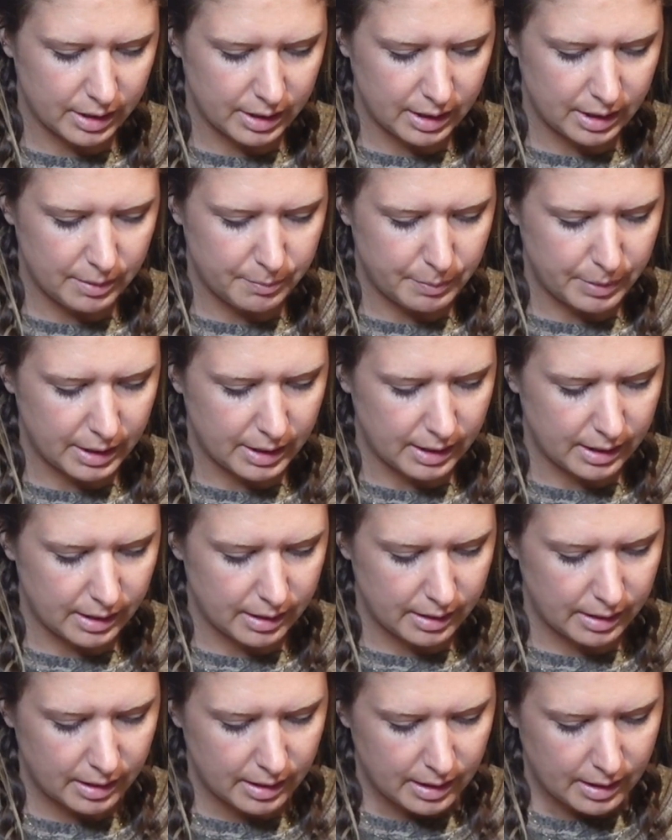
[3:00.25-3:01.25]
good,
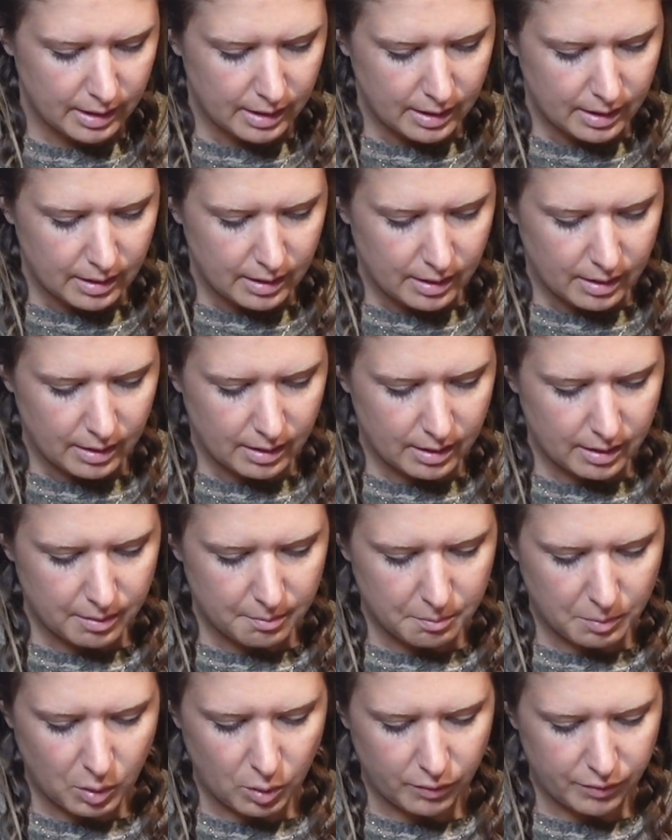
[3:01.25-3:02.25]
but
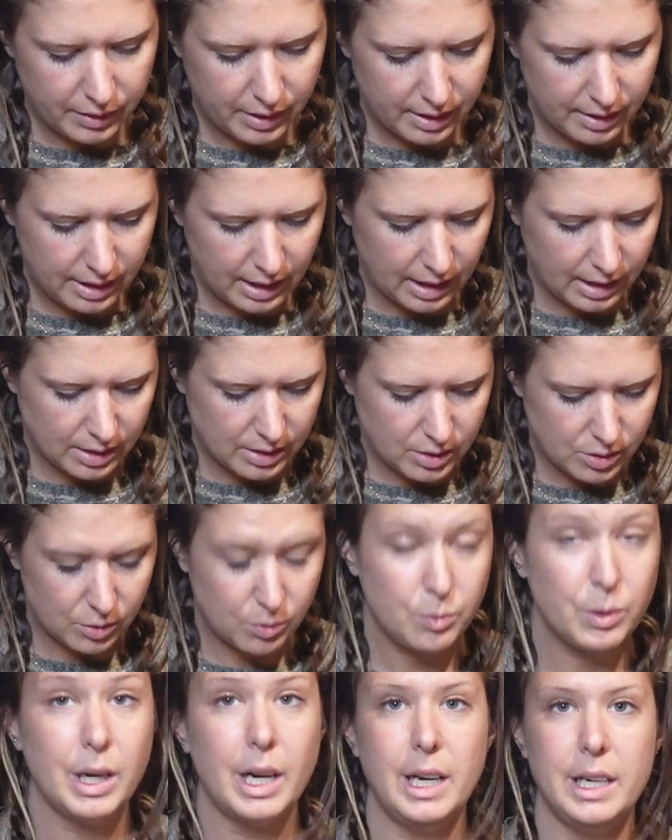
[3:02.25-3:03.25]
hopefully they do
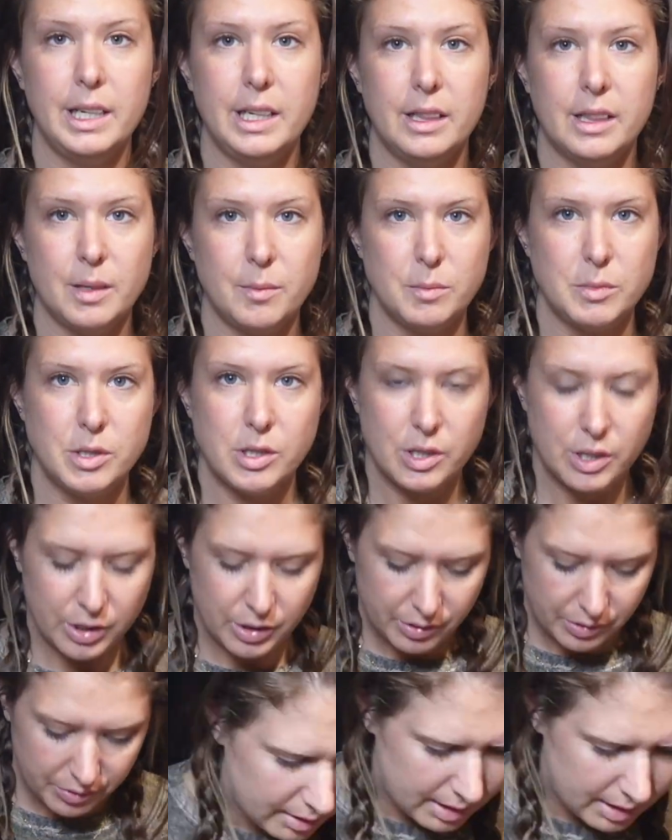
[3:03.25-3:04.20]
what I need them to do.